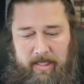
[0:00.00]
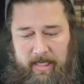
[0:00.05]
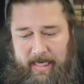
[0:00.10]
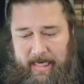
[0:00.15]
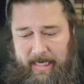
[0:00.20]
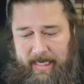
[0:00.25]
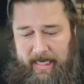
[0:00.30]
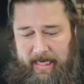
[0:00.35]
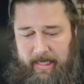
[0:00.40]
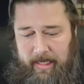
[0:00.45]

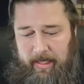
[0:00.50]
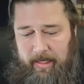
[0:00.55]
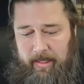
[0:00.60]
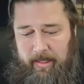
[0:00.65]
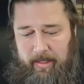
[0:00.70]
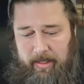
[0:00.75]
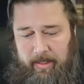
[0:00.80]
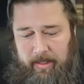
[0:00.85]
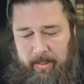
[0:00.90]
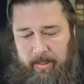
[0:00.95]
Wow,
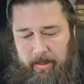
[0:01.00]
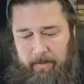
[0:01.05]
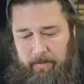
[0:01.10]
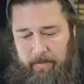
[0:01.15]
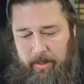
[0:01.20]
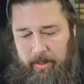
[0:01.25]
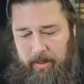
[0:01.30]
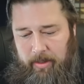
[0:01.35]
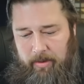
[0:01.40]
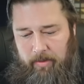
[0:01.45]

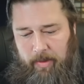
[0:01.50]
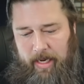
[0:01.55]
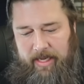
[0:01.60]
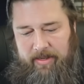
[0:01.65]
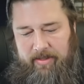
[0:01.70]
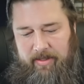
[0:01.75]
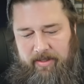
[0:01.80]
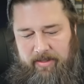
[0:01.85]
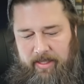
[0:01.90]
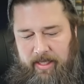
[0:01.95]

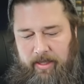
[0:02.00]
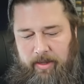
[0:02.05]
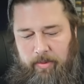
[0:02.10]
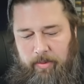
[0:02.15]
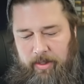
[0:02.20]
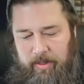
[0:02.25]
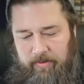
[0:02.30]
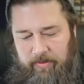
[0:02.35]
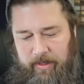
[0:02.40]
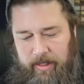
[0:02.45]
this is like the
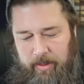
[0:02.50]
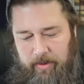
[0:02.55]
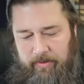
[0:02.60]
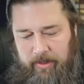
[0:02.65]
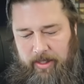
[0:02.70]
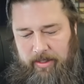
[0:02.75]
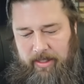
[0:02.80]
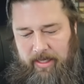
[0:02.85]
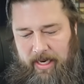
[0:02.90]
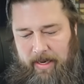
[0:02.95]
worst video of
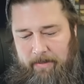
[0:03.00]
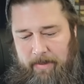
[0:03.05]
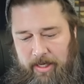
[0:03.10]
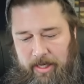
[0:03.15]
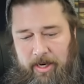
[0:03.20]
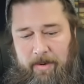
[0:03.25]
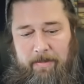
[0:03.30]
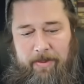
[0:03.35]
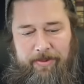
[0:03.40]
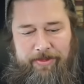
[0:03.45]
all time.
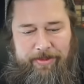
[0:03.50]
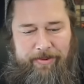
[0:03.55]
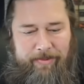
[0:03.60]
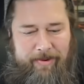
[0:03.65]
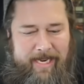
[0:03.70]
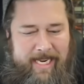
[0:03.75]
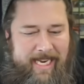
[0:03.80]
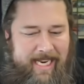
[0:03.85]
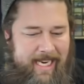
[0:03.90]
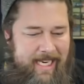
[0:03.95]
Number
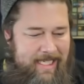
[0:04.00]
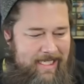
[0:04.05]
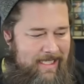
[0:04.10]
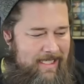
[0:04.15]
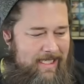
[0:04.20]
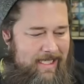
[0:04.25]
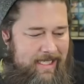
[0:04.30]
3.